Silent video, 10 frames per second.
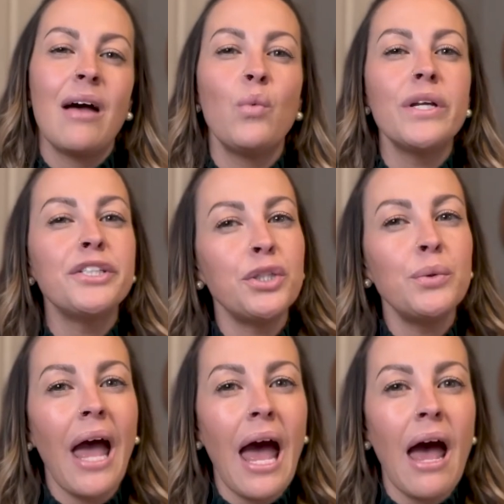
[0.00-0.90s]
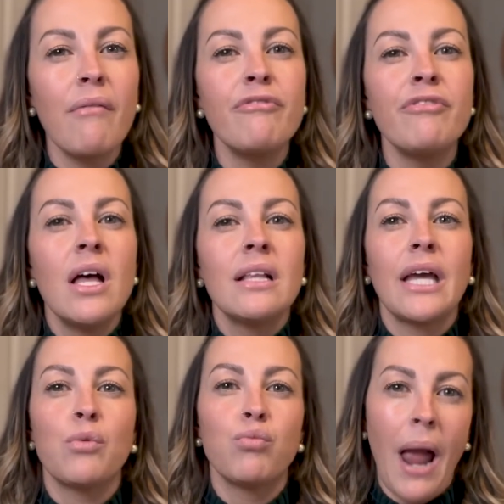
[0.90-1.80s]
We do have
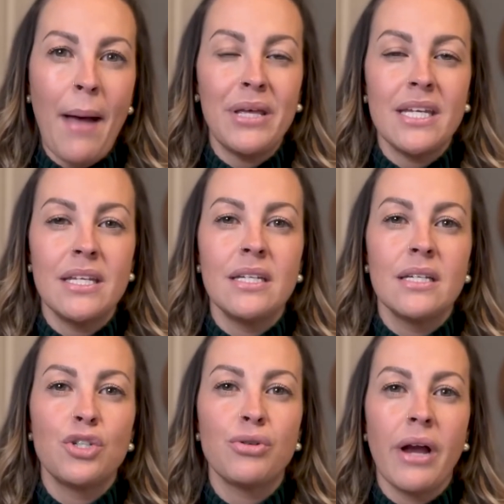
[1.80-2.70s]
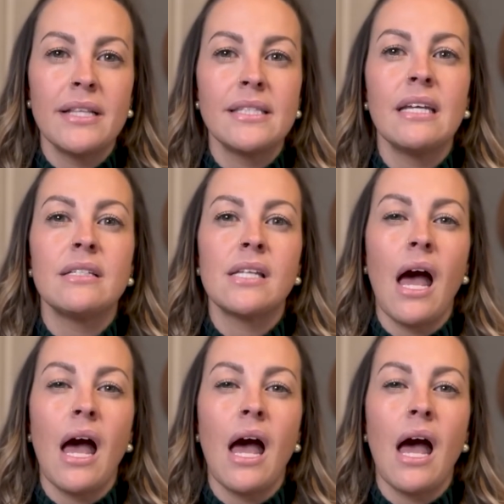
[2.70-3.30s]
like rapid transit